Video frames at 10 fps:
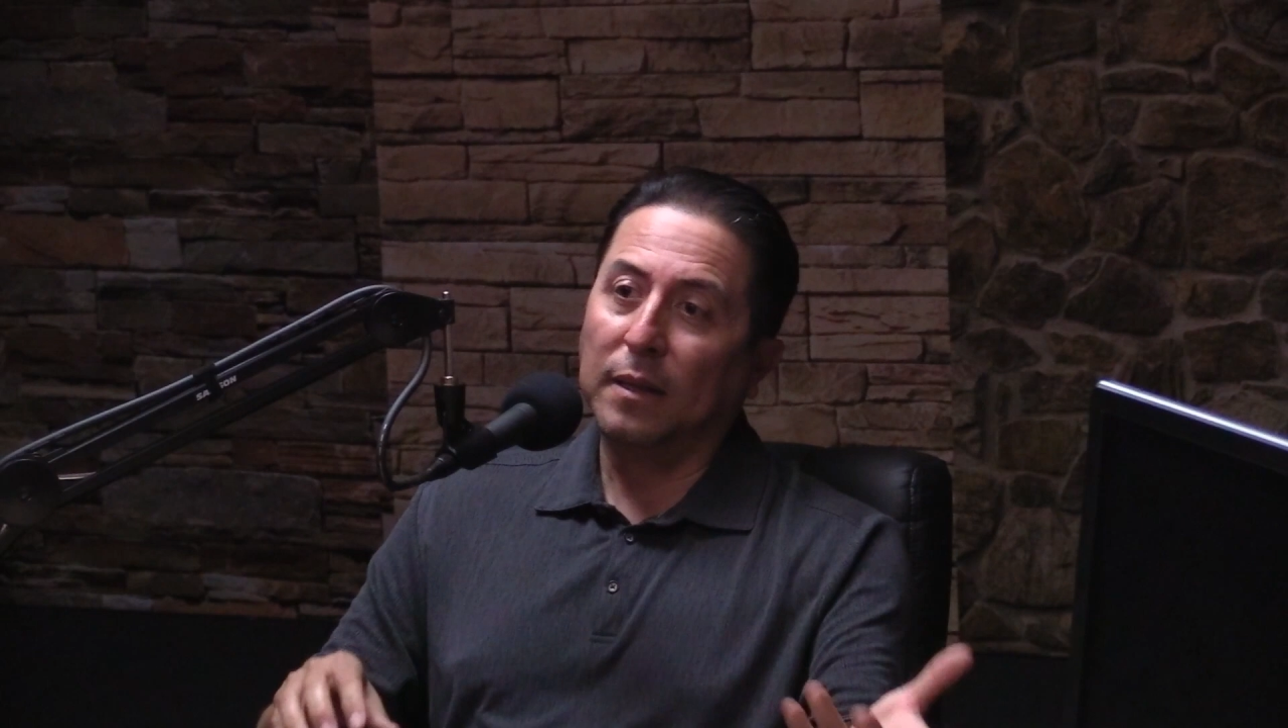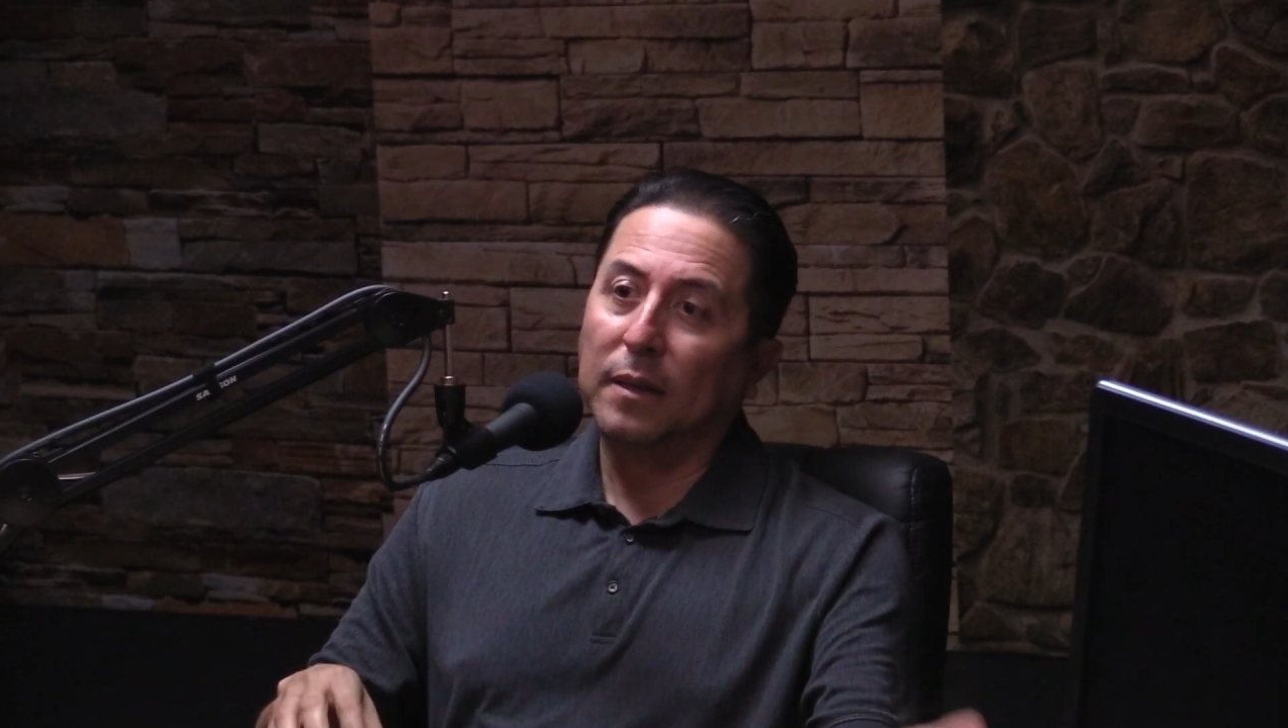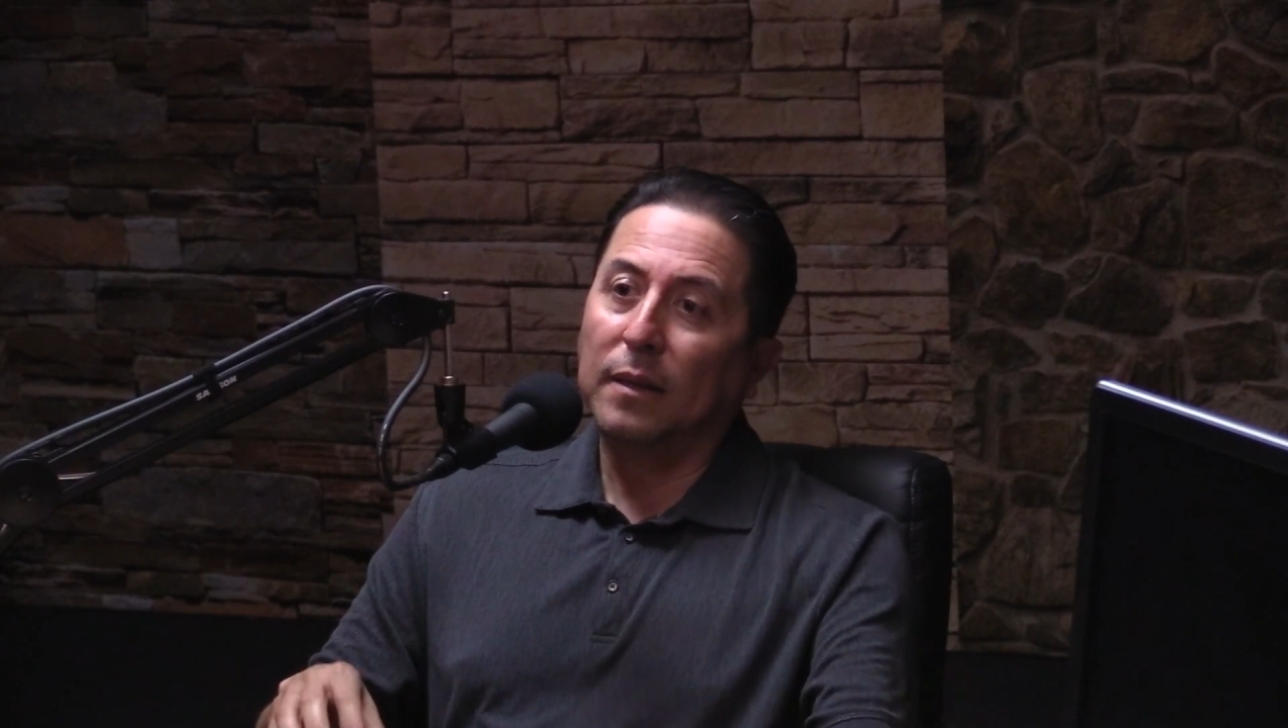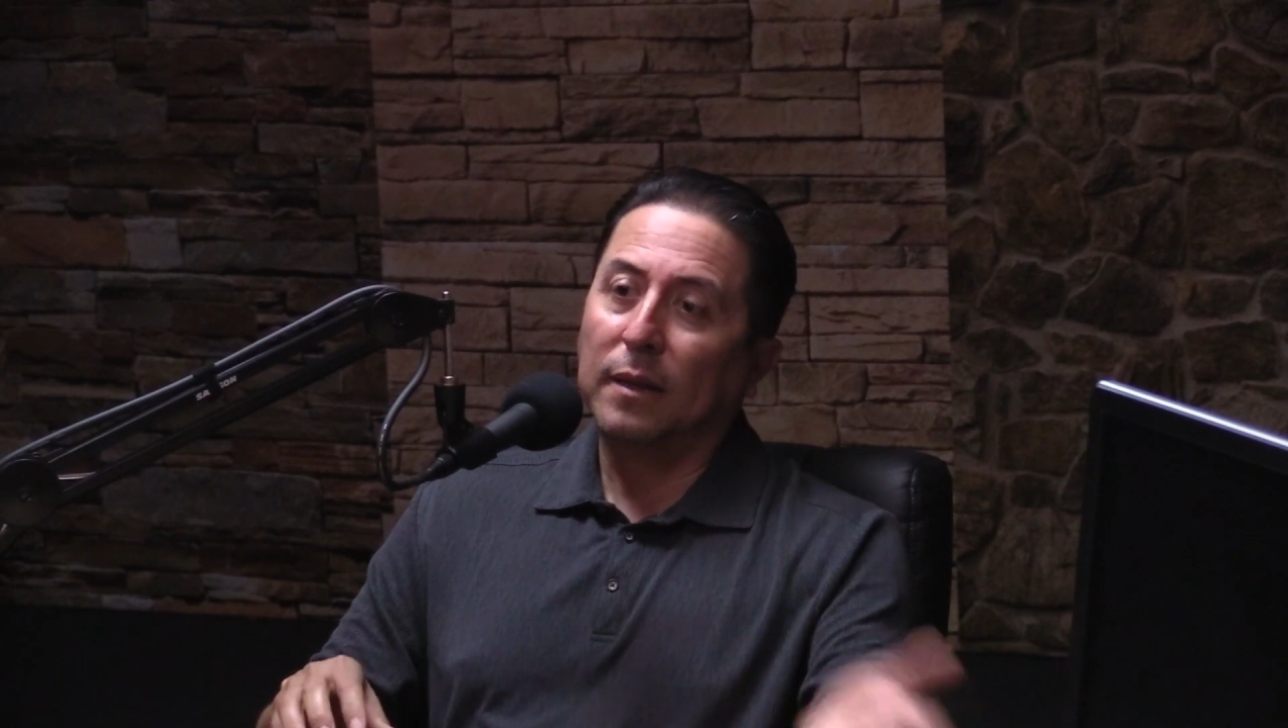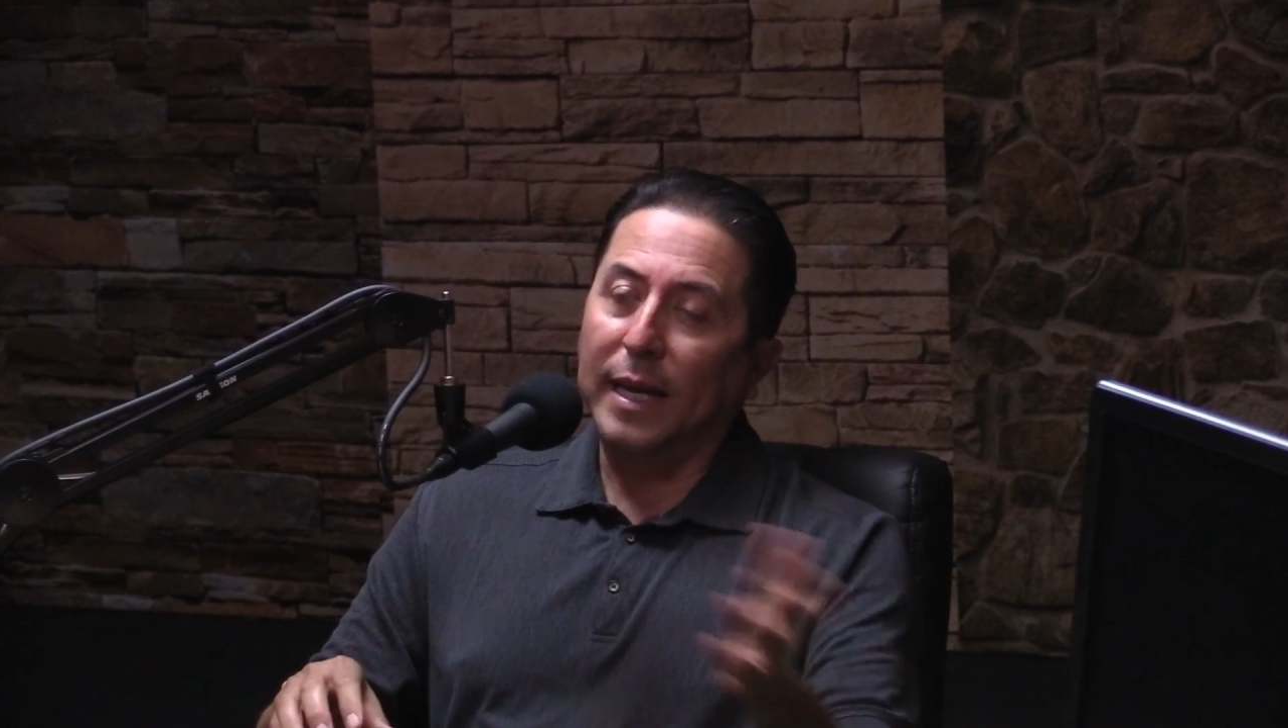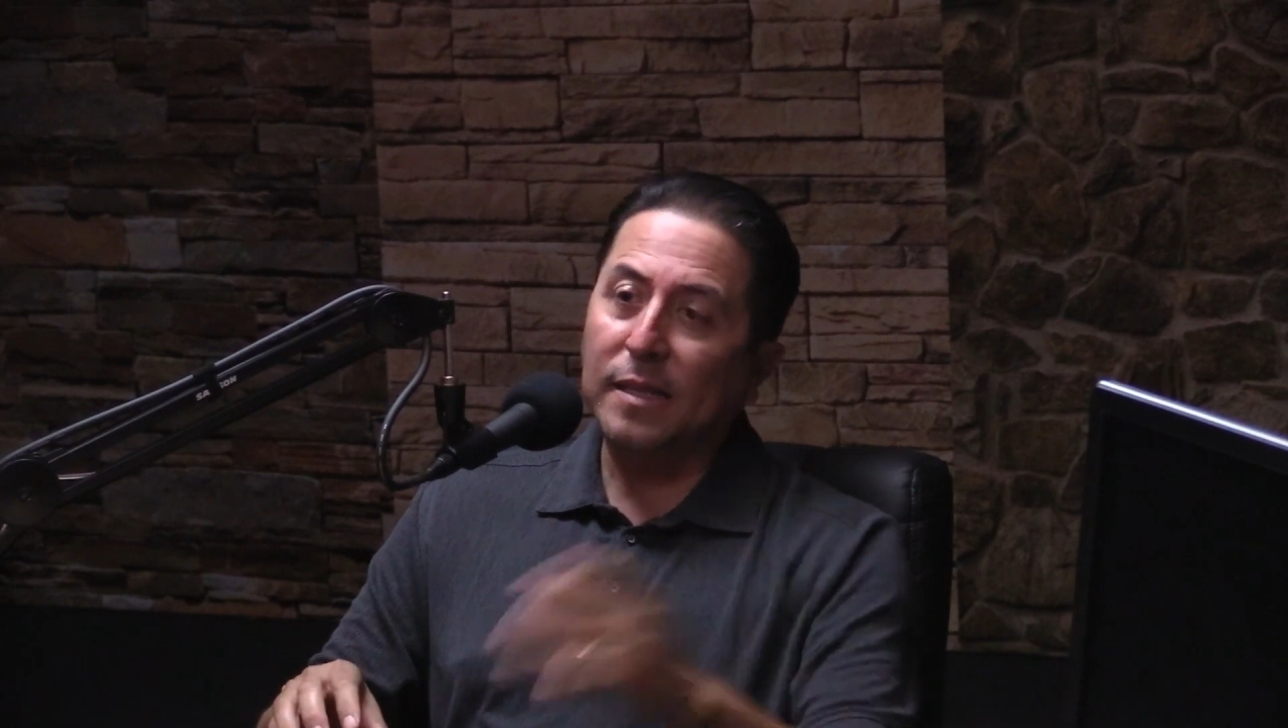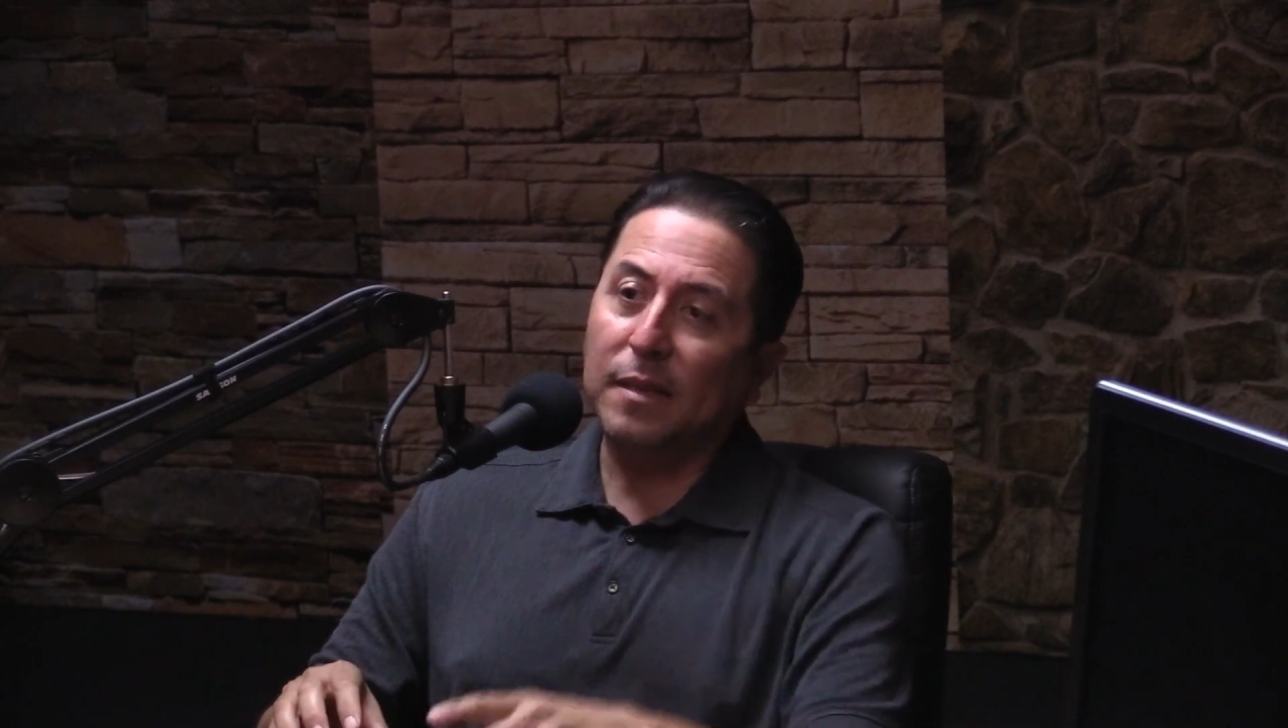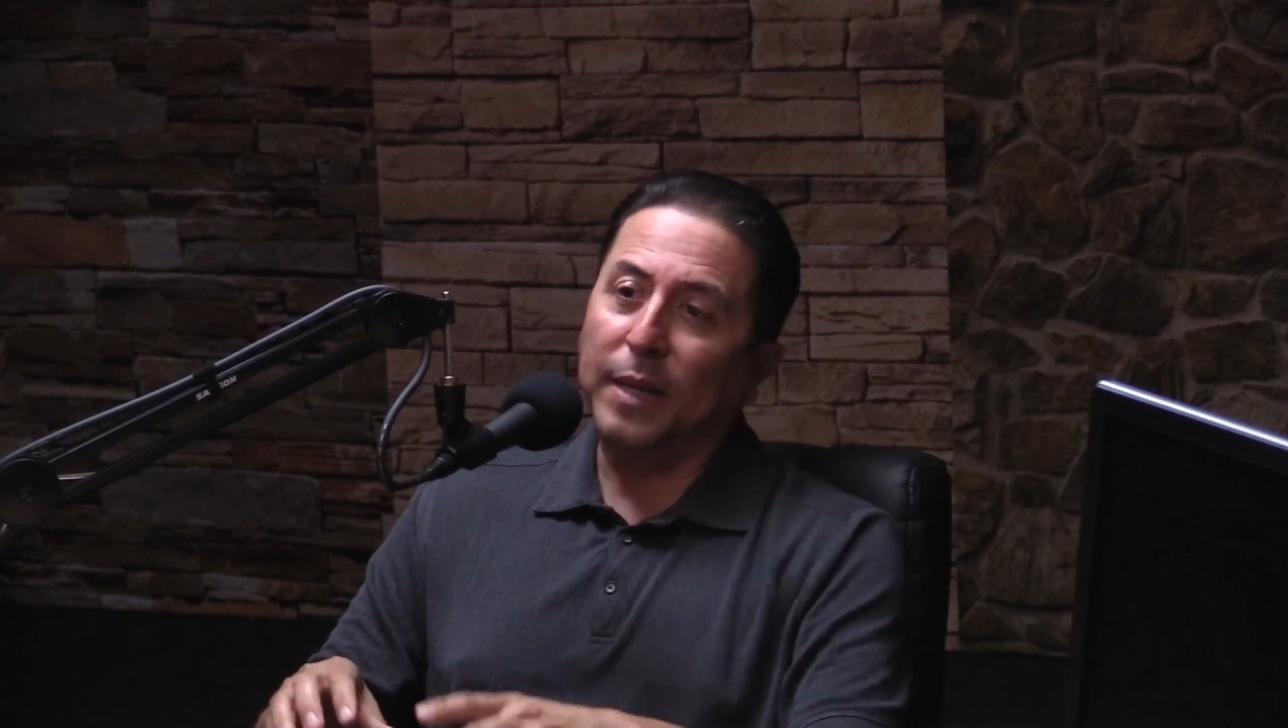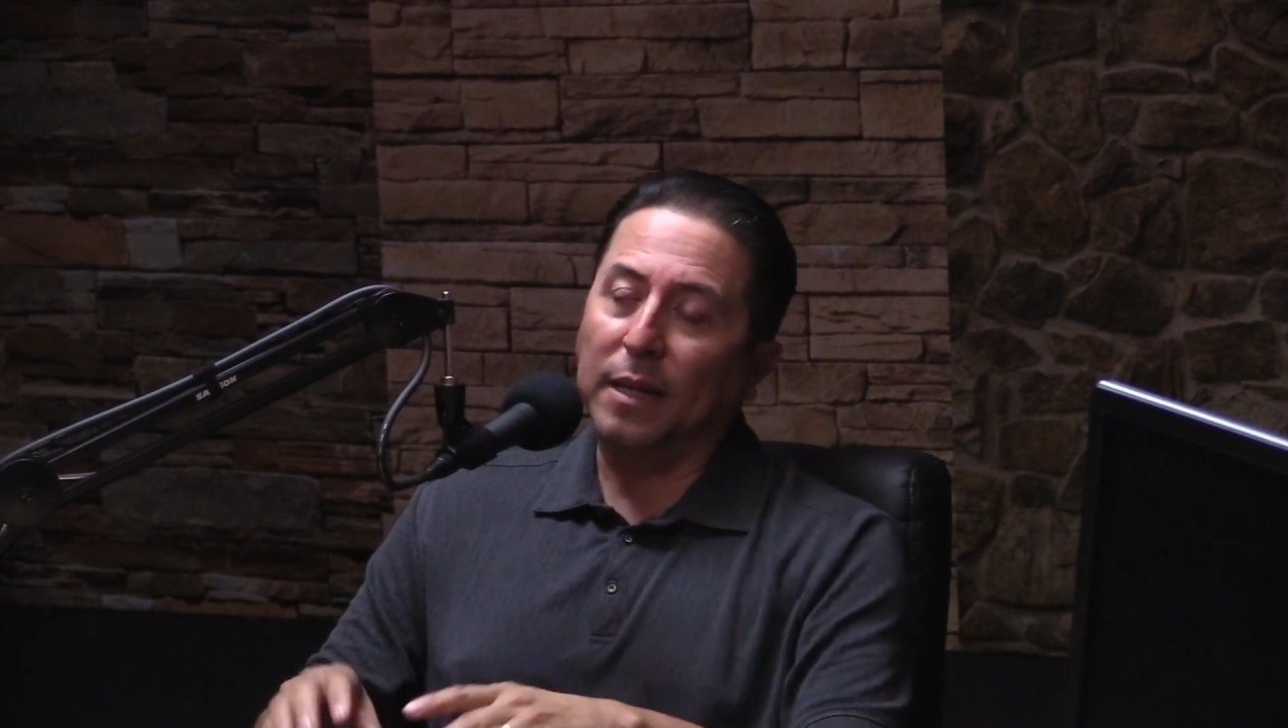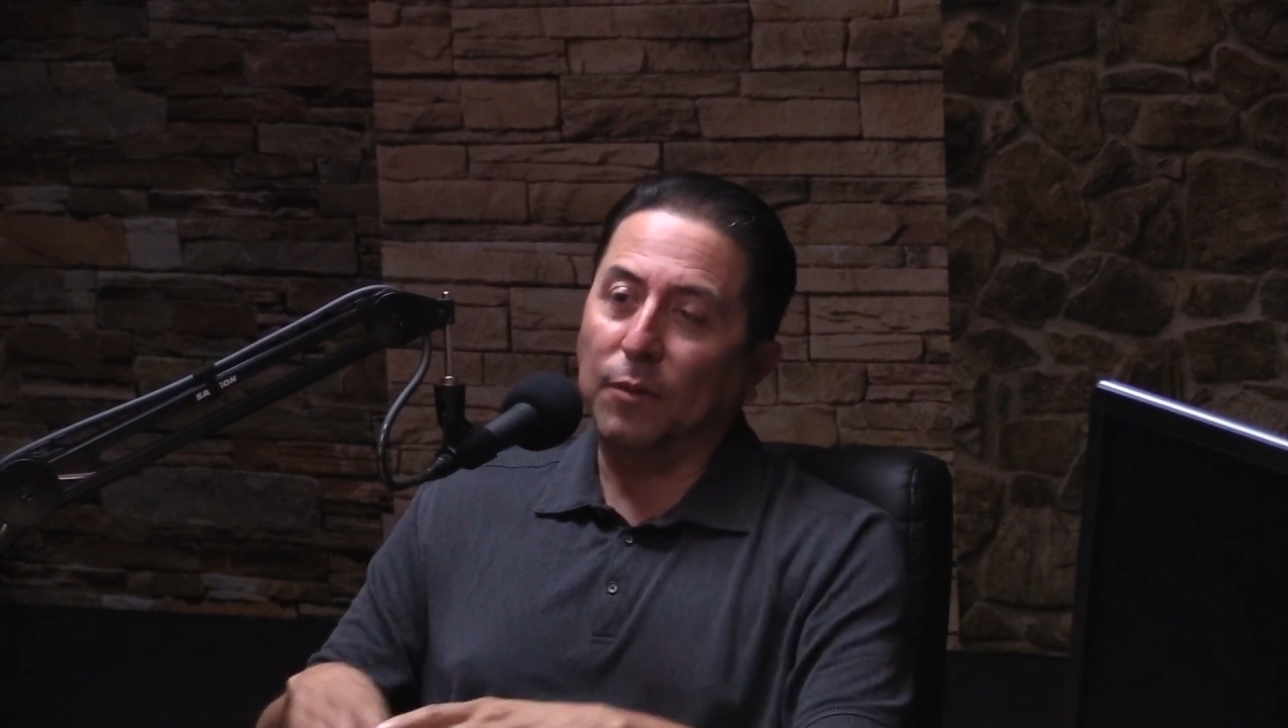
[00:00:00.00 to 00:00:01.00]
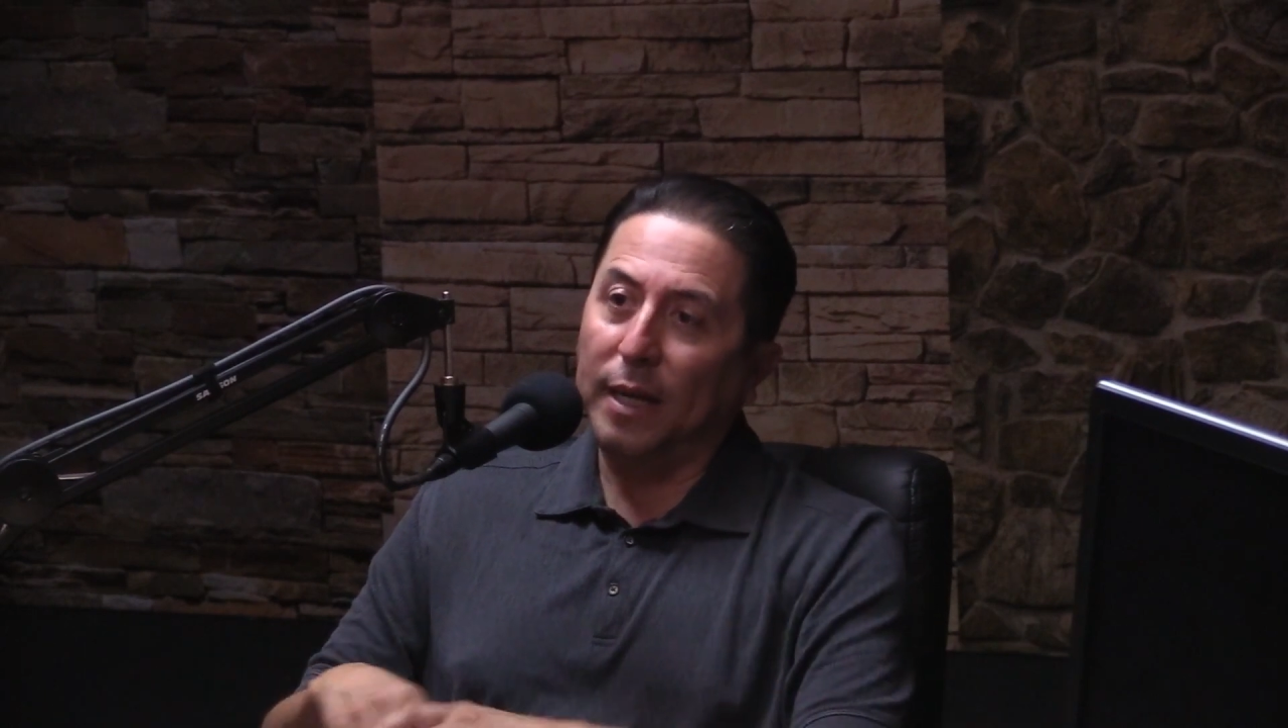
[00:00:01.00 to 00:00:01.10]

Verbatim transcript: Got it. Estimating